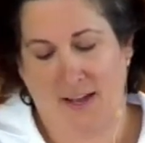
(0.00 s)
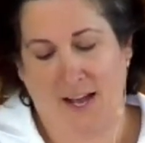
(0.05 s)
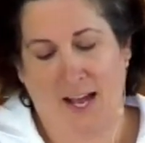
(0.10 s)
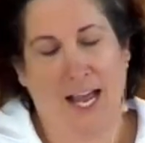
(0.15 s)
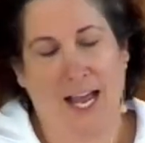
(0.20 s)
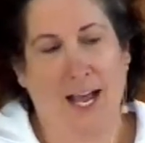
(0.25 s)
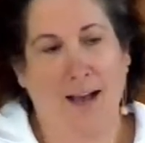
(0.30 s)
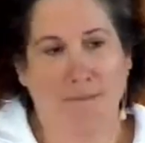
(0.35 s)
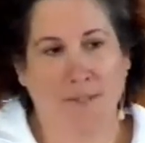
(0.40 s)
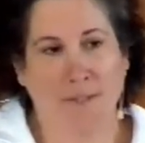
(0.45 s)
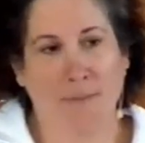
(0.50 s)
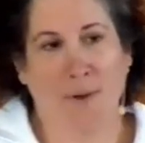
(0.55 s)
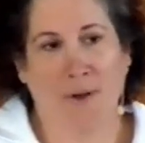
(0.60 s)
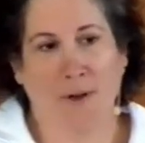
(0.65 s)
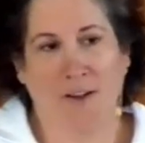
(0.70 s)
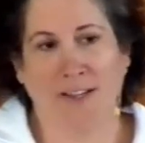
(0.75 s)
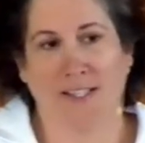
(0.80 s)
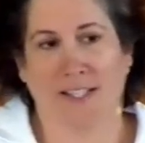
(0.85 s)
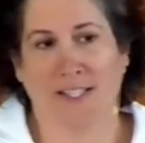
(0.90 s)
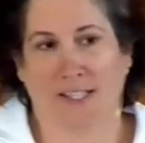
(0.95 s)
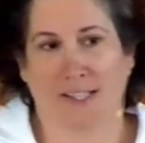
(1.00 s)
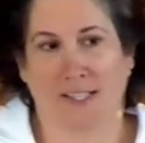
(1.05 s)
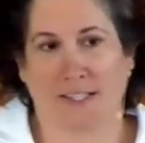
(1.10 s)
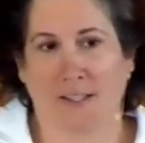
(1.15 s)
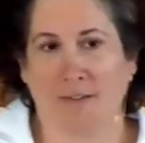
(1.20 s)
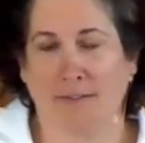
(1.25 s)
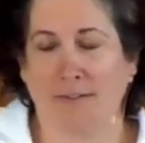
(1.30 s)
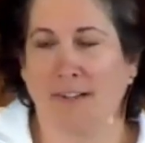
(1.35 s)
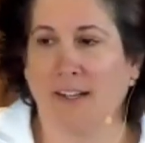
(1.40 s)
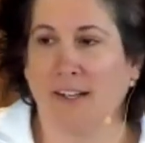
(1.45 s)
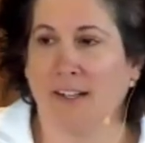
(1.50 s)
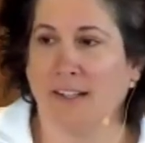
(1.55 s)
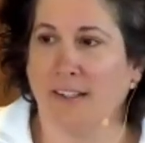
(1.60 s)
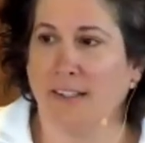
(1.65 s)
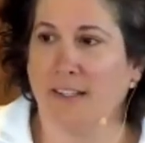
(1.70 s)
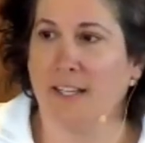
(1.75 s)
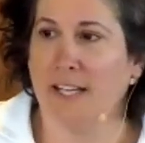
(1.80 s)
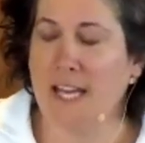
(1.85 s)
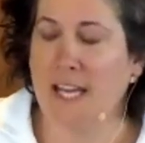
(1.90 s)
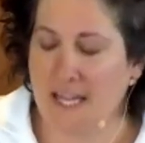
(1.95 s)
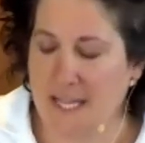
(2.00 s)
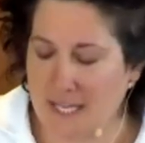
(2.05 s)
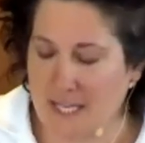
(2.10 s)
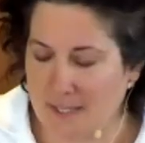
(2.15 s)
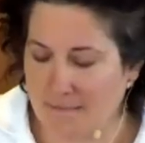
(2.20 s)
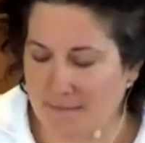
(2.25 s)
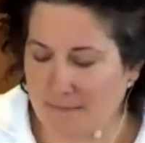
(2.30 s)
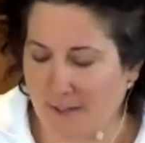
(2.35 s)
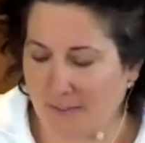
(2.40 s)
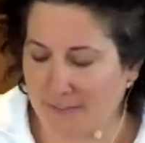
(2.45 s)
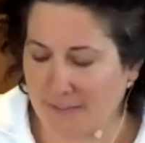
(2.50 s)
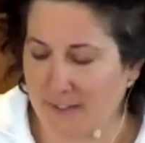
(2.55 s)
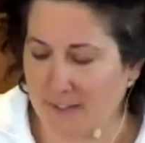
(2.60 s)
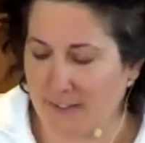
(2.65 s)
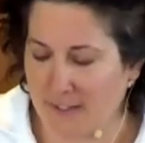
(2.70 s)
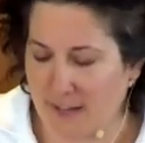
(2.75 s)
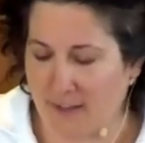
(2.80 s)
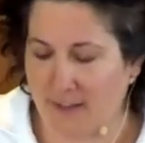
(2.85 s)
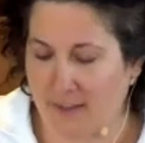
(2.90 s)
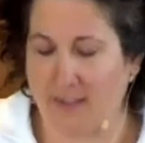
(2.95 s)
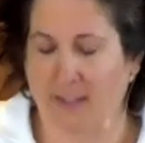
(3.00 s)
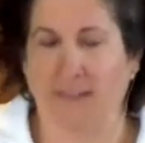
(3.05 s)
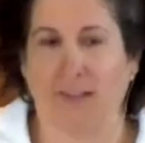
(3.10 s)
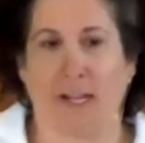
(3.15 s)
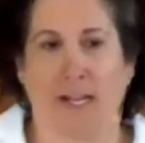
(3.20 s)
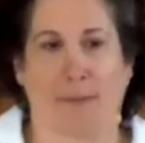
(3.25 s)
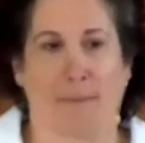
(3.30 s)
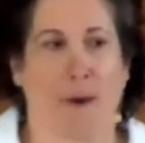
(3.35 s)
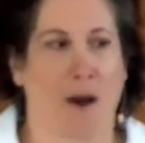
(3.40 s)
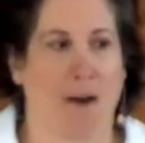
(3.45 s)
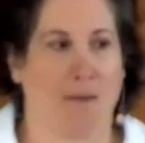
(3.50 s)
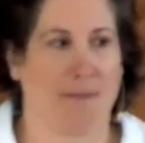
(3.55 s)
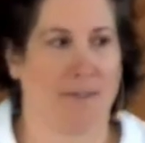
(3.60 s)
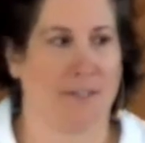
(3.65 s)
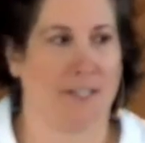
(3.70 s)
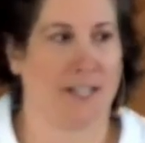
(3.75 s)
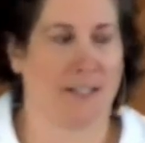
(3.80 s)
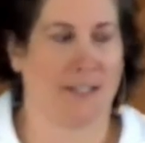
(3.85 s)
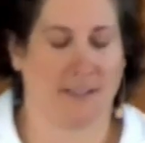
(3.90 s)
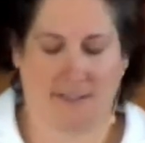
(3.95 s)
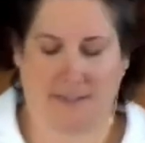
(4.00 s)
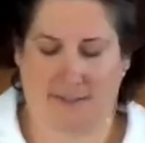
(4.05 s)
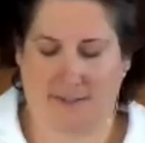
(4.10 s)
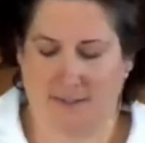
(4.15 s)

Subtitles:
I have to pause to clarify, this felt nothing like poverty.